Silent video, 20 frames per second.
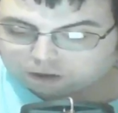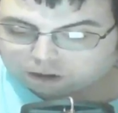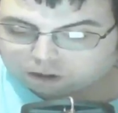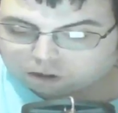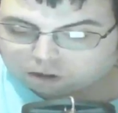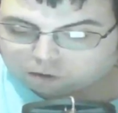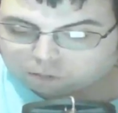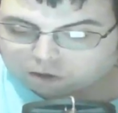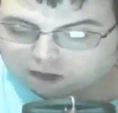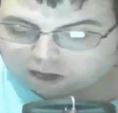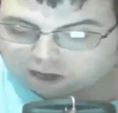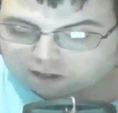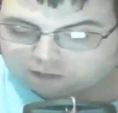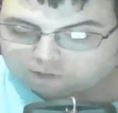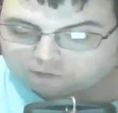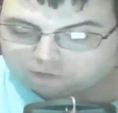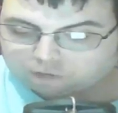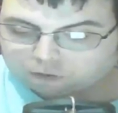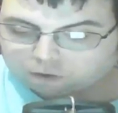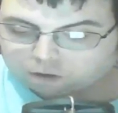to where the
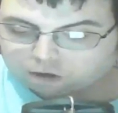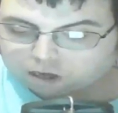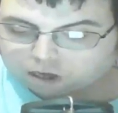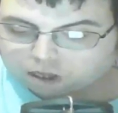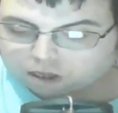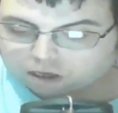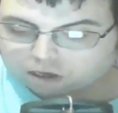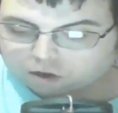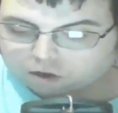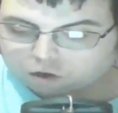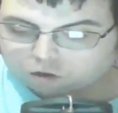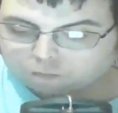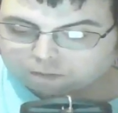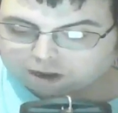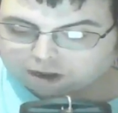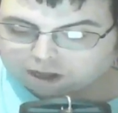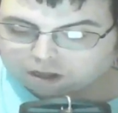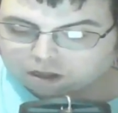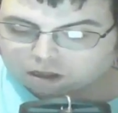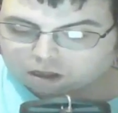food is no
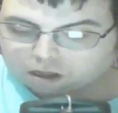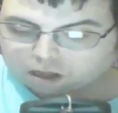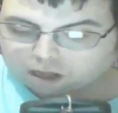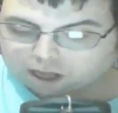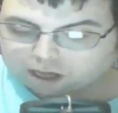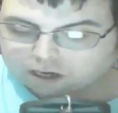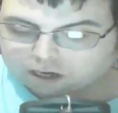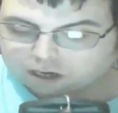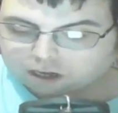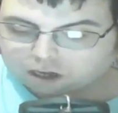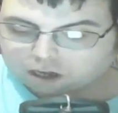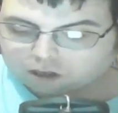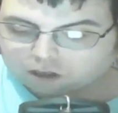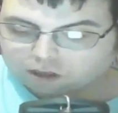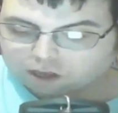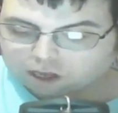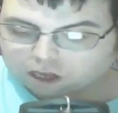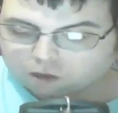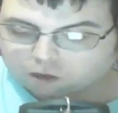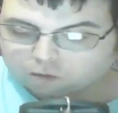better and
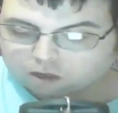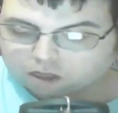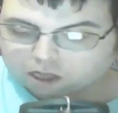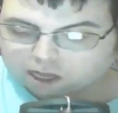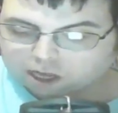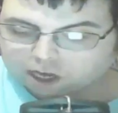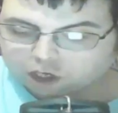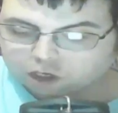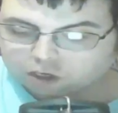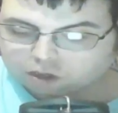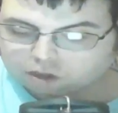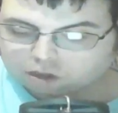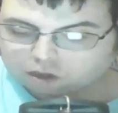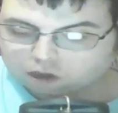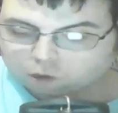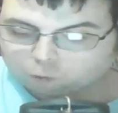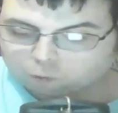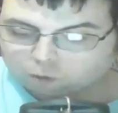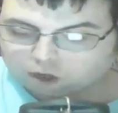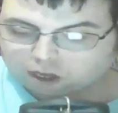other irritations
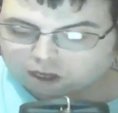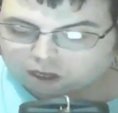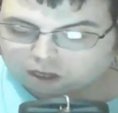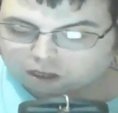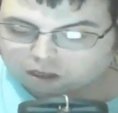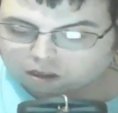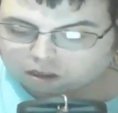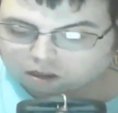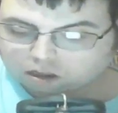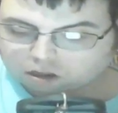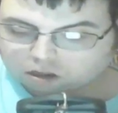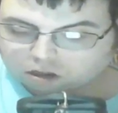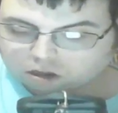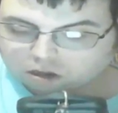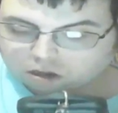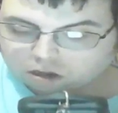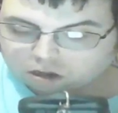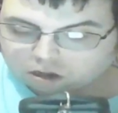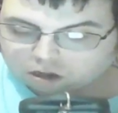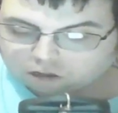are worse.
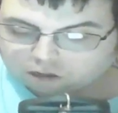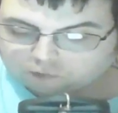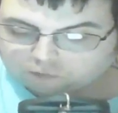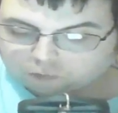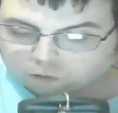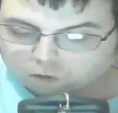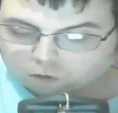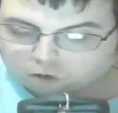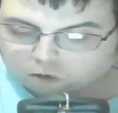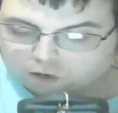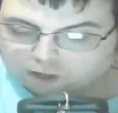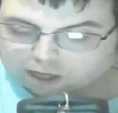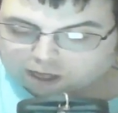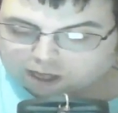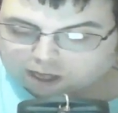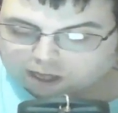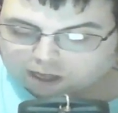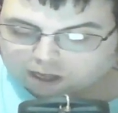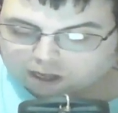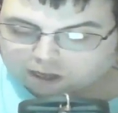For all
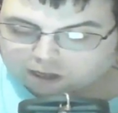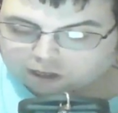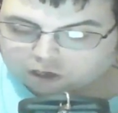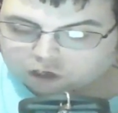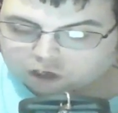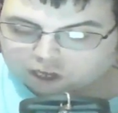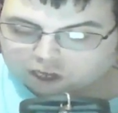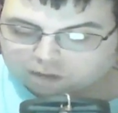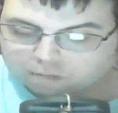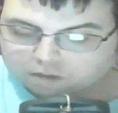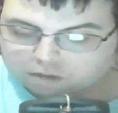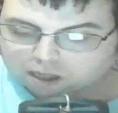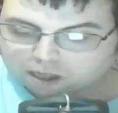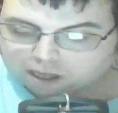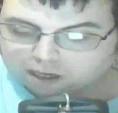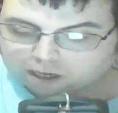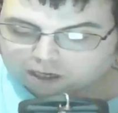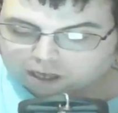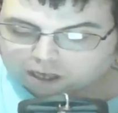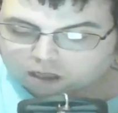their hardships,
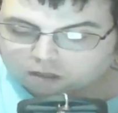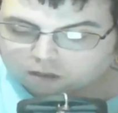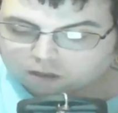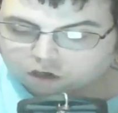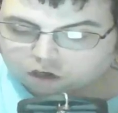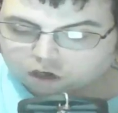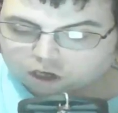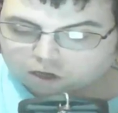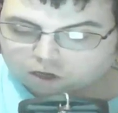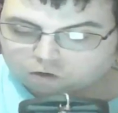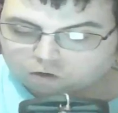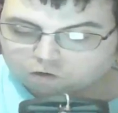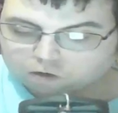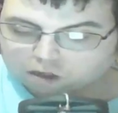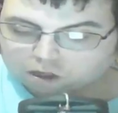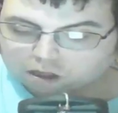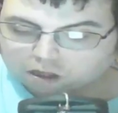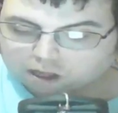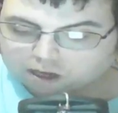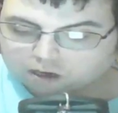at least the
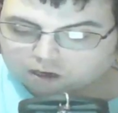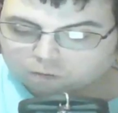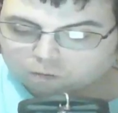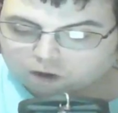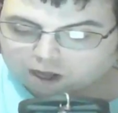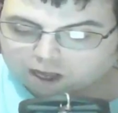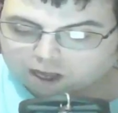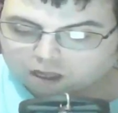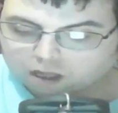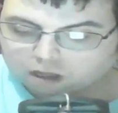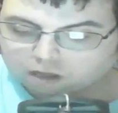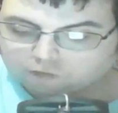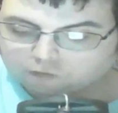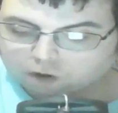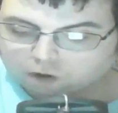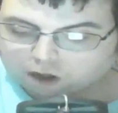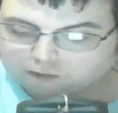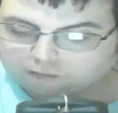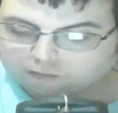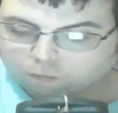children sent away
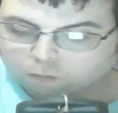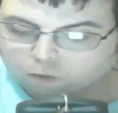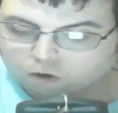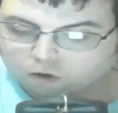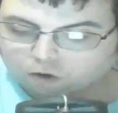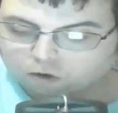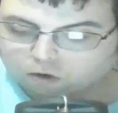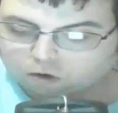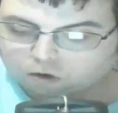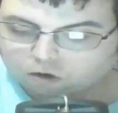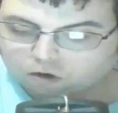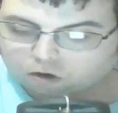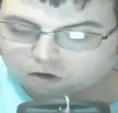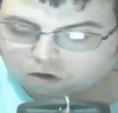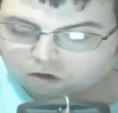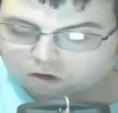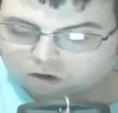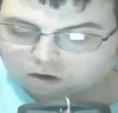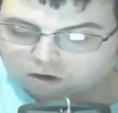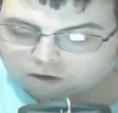survived the war.
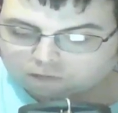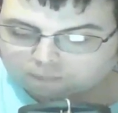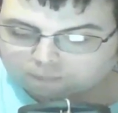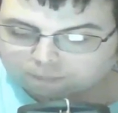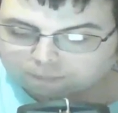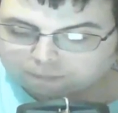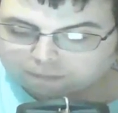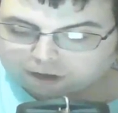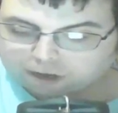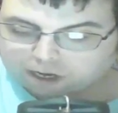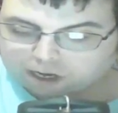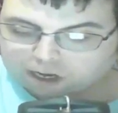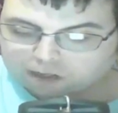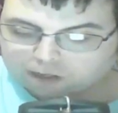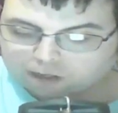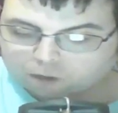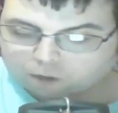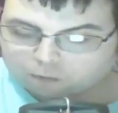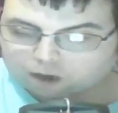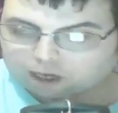Many of
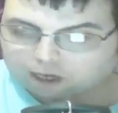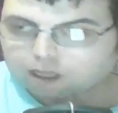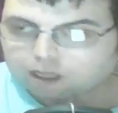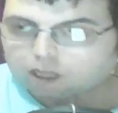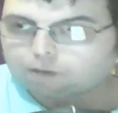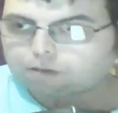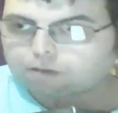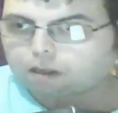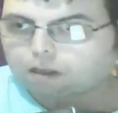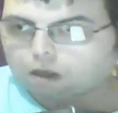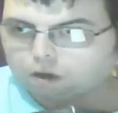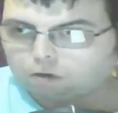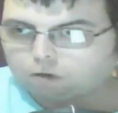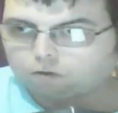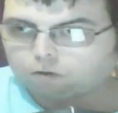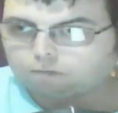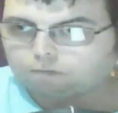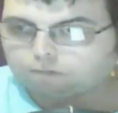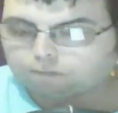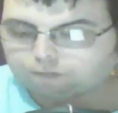their relatives
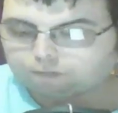don't.